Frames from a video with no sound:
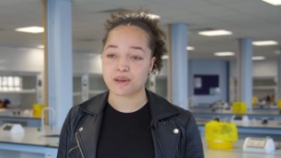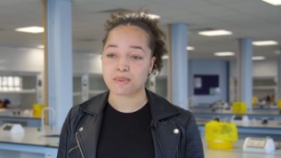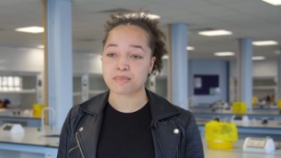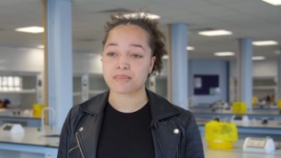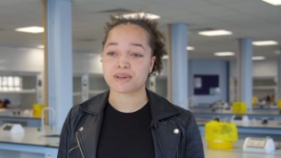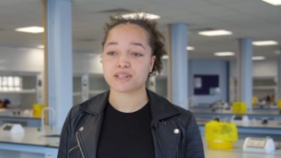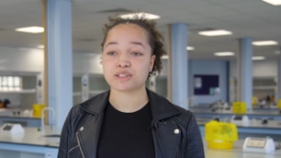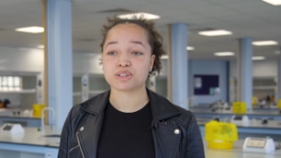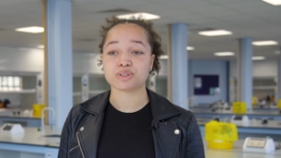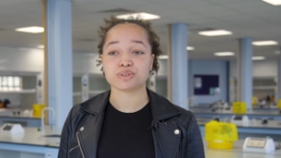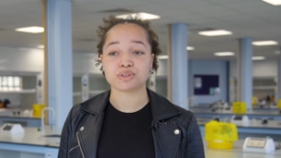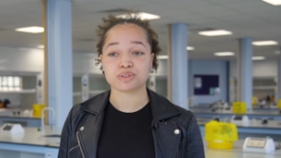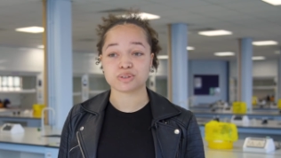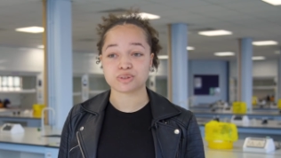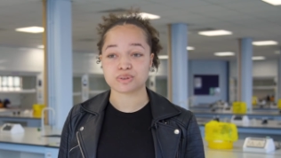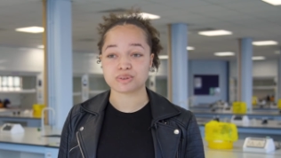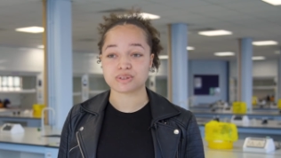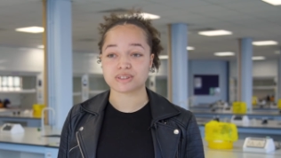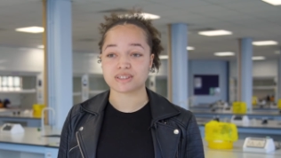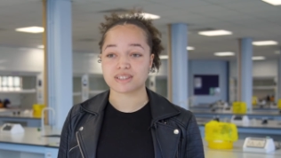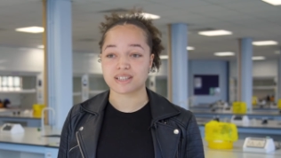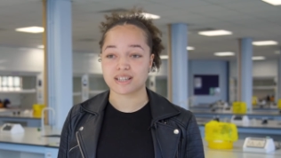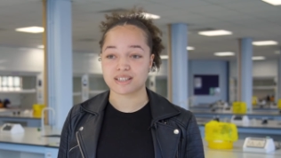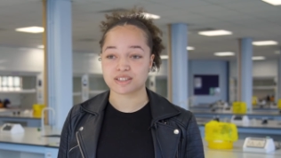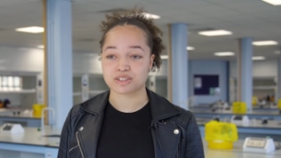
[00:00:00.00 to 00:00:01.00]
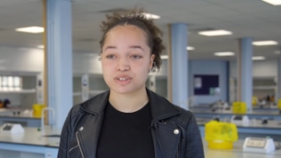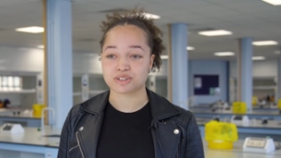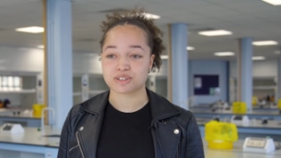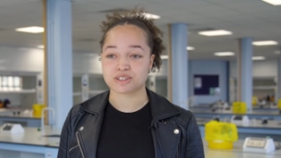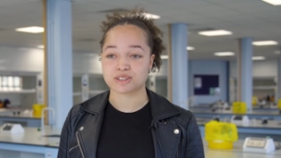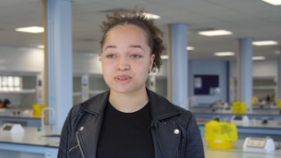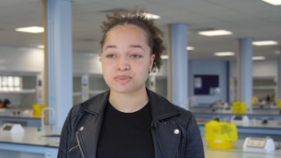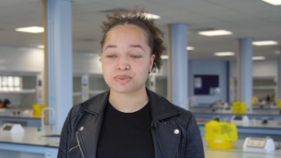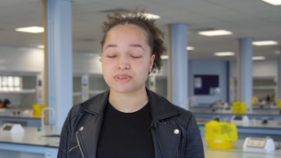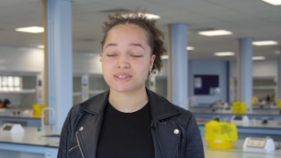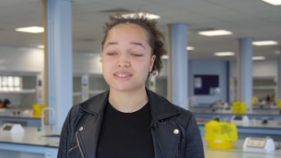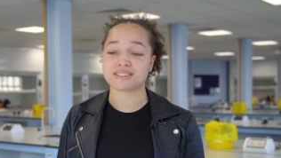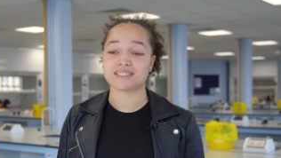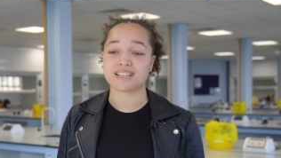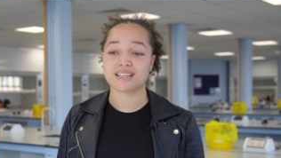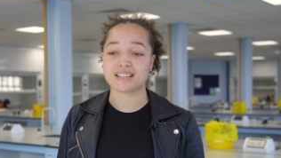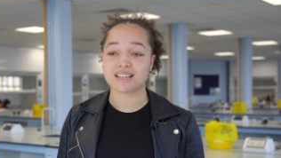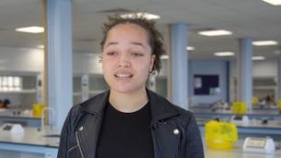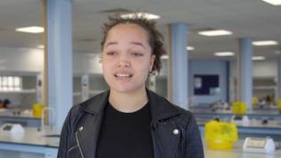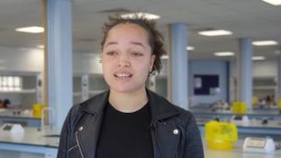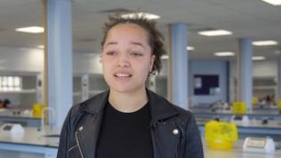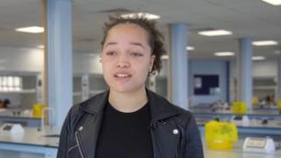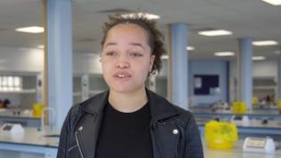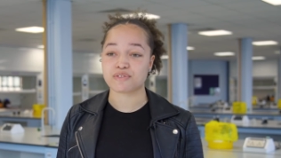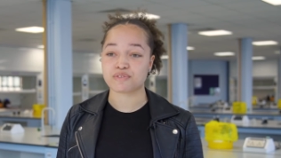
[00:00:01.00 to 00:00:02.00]
and make sure you talk to lecturers because they
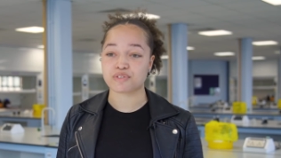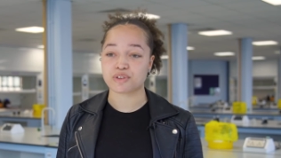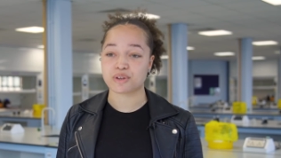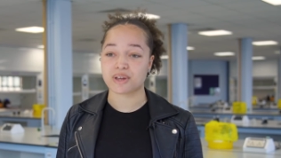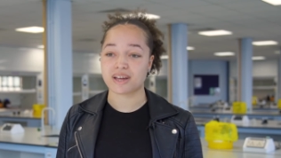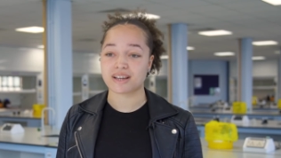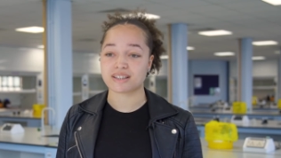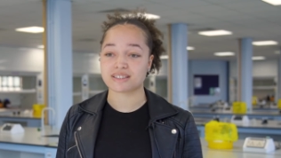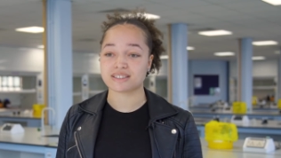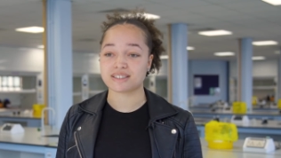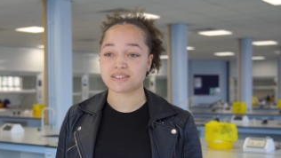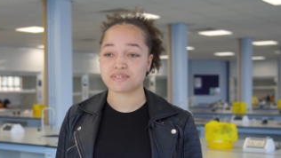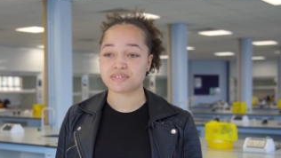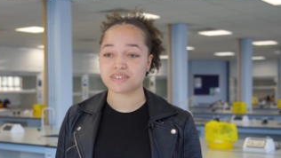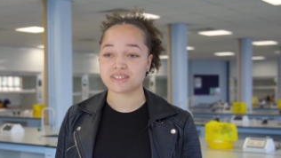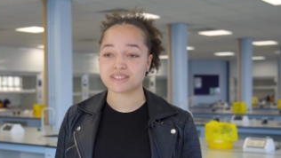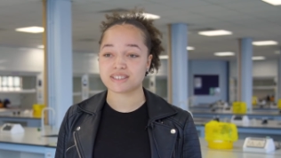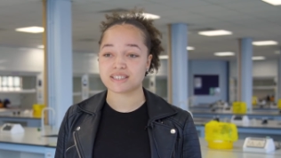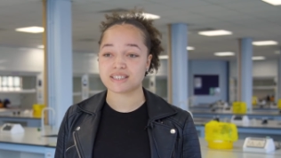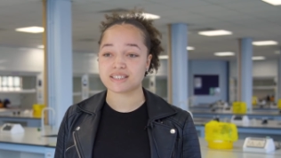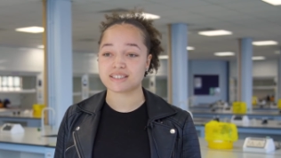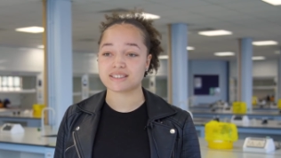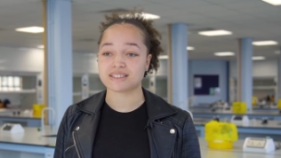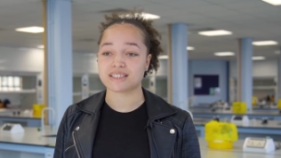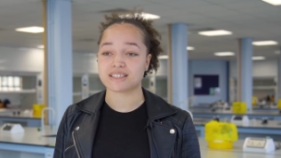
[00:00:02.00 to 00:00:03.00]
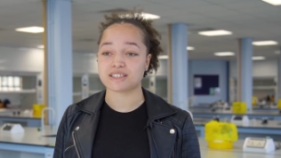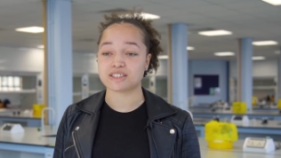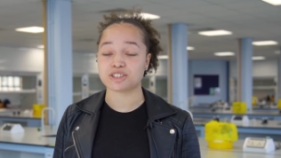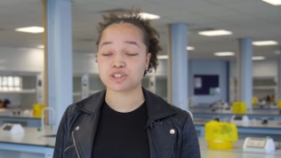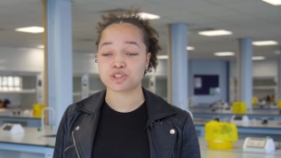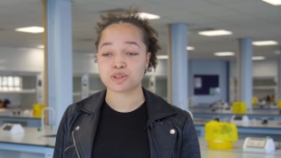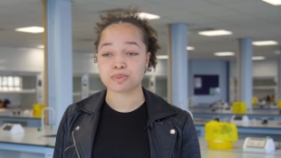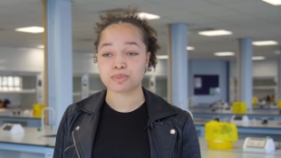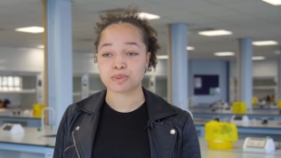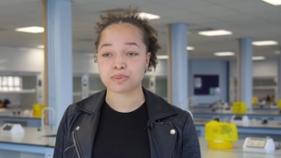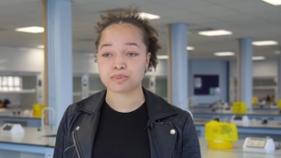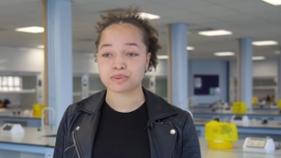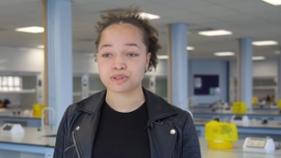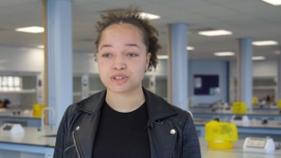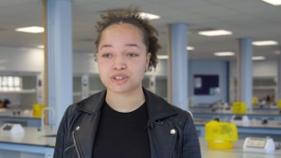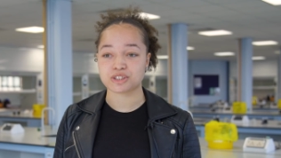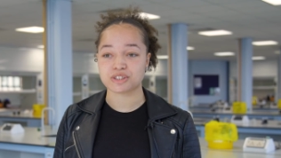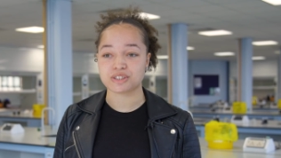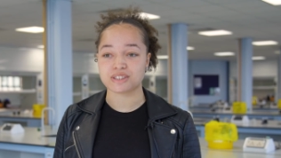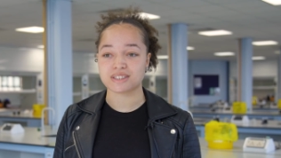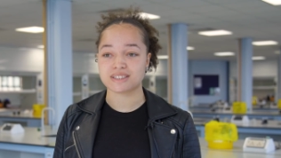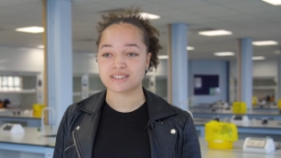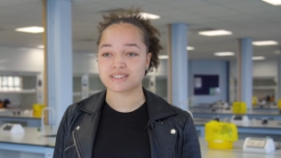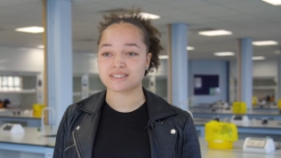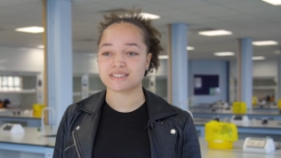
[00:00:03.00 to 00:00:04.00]
can give you activities and job
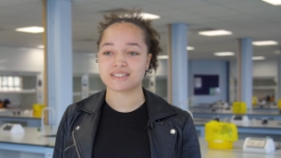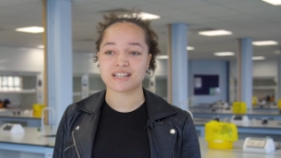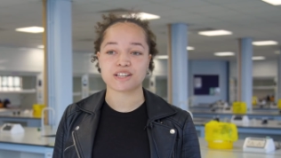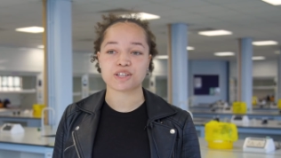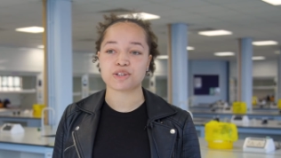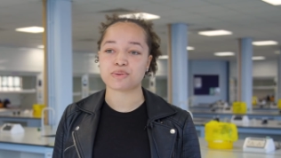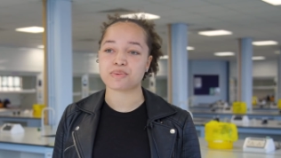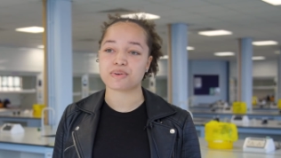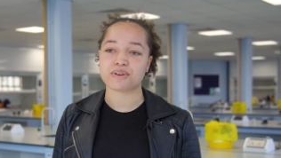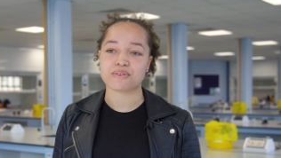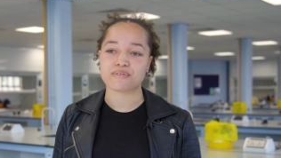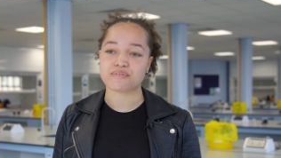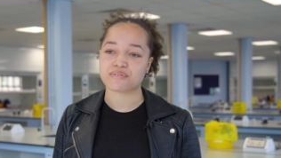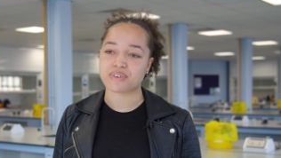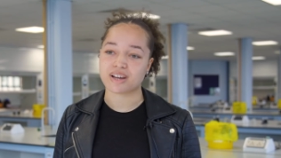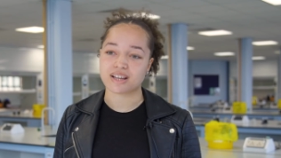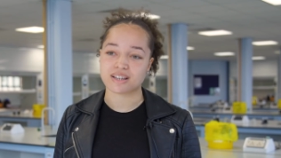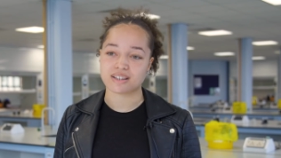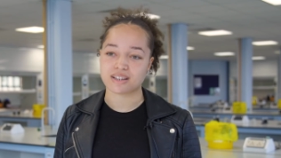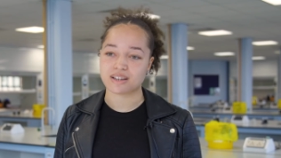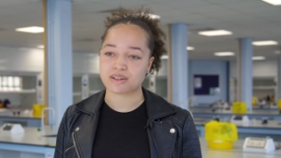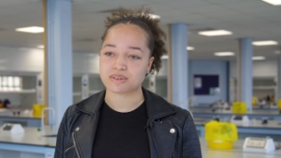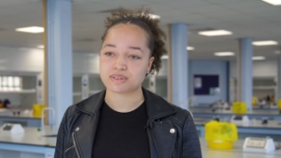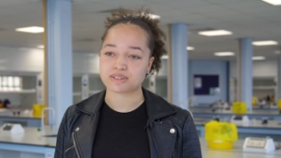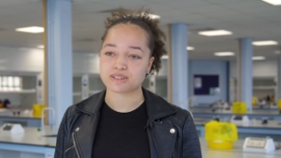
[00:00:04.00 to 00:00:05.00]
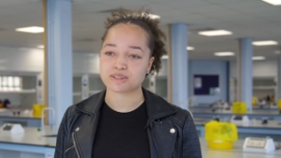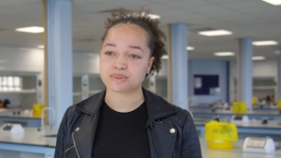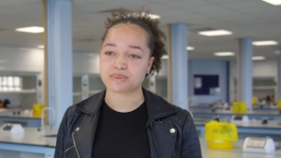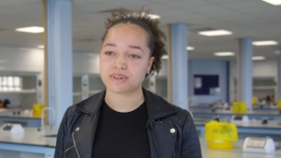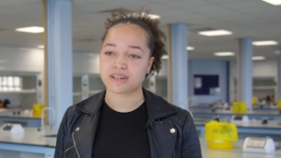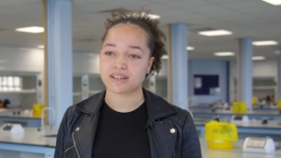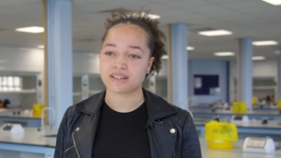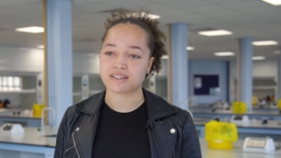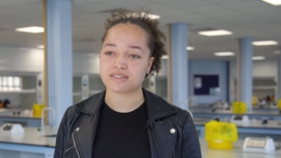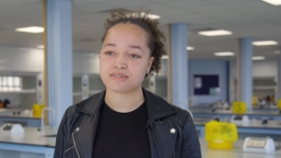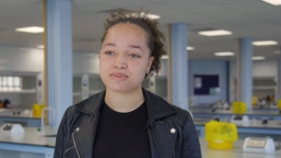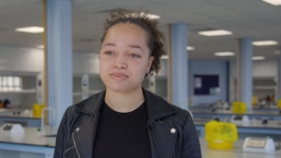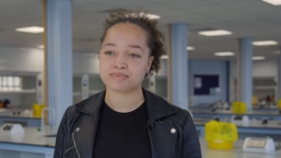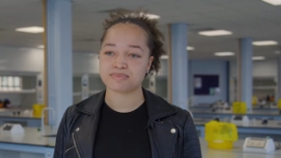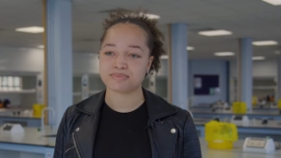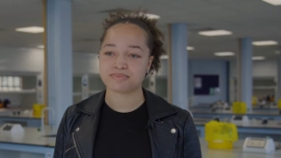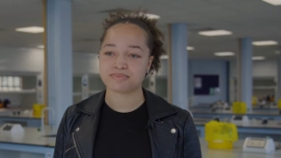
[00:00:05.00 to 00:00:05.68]
opportunities that you wouldn't find elsewhere.